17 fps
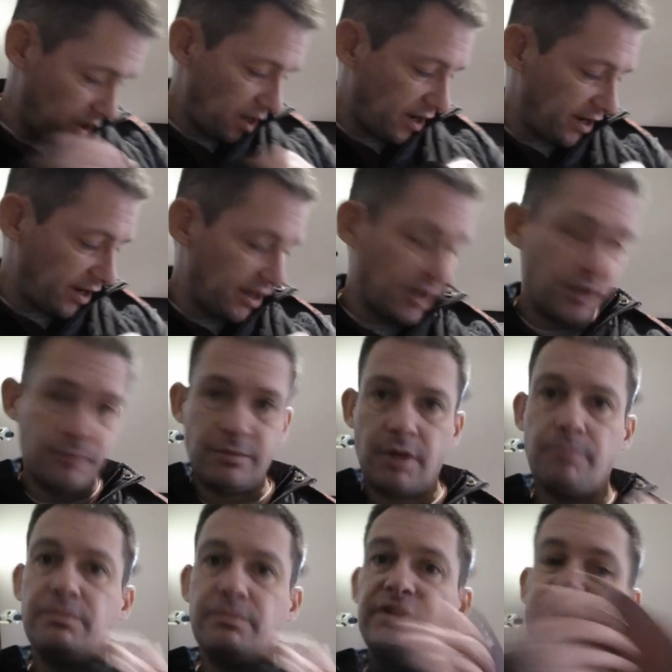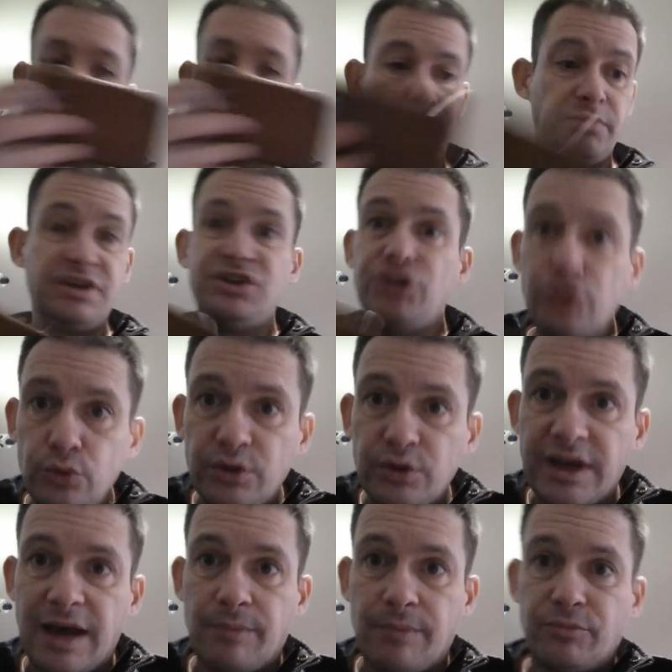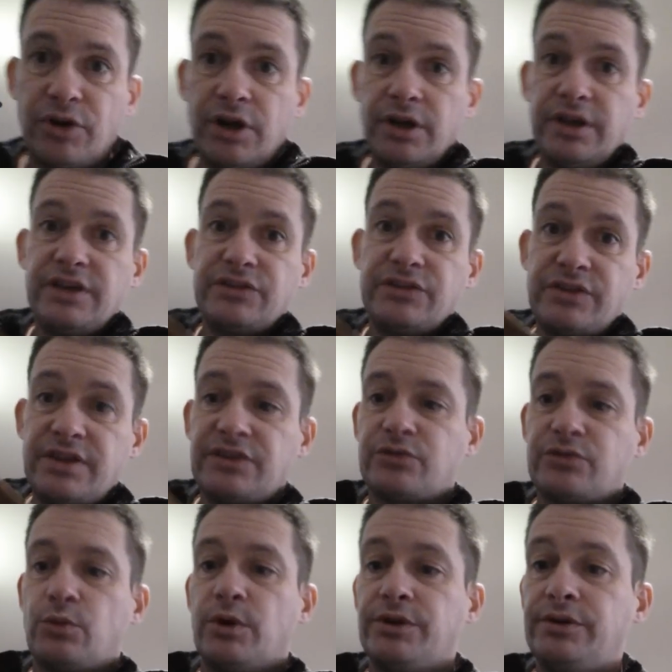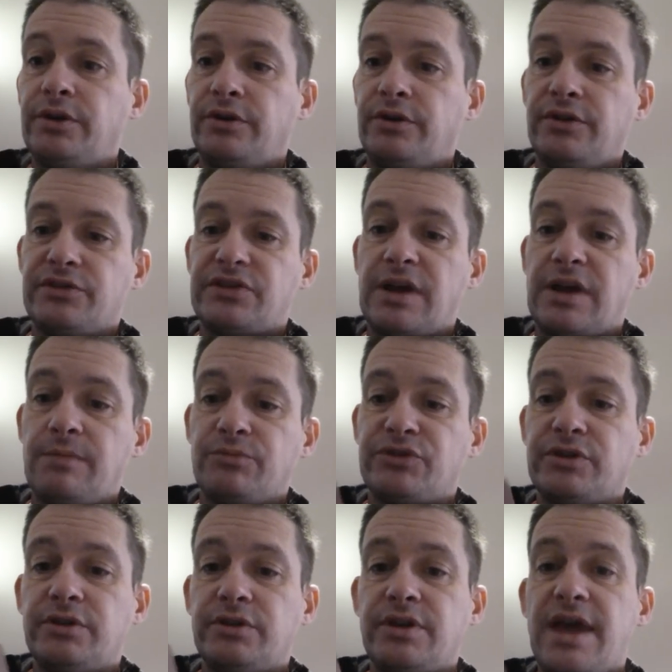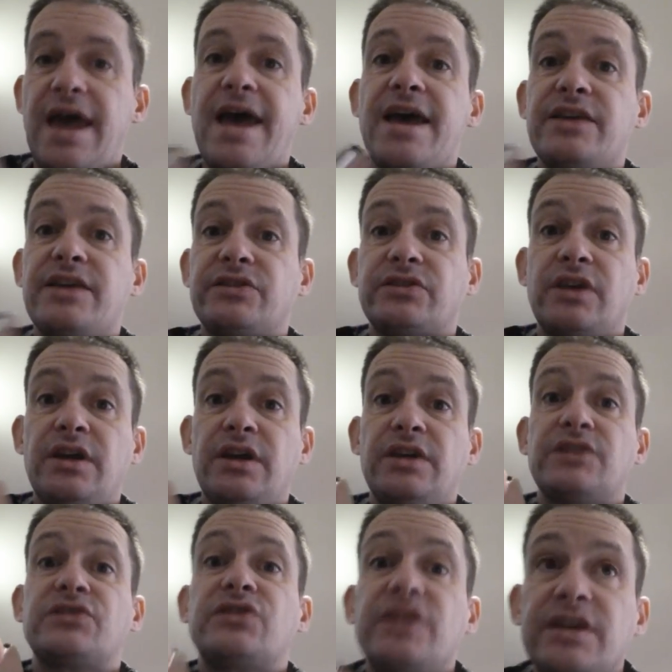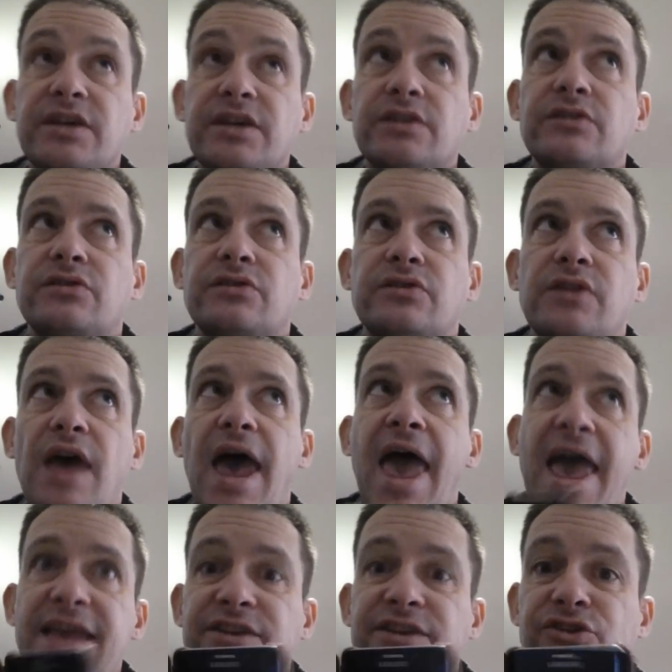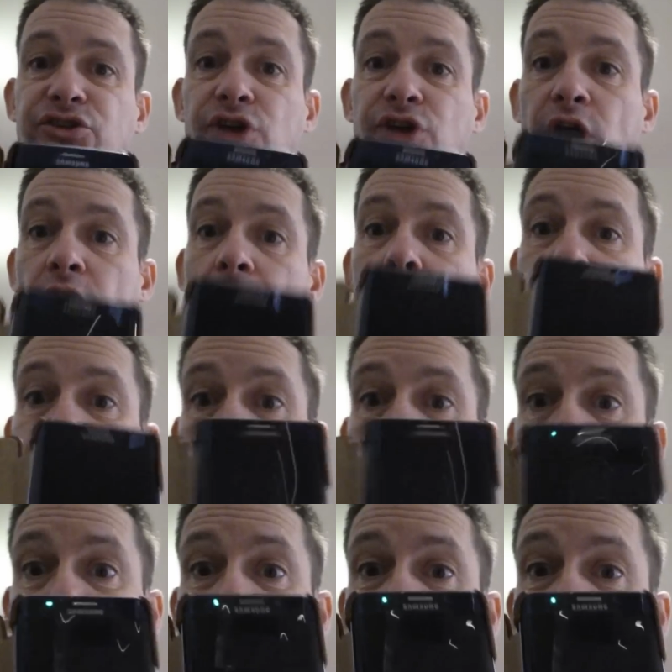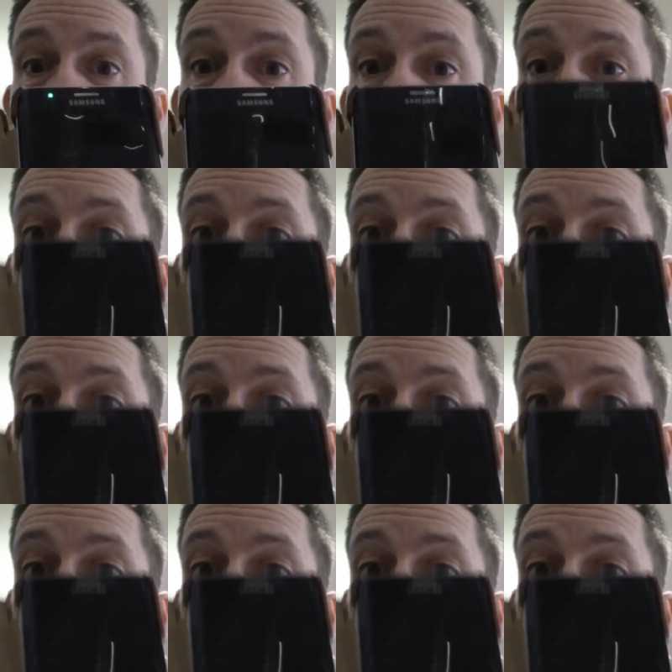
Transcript: My new camera is this one, the Samsung S6 Edge Plus,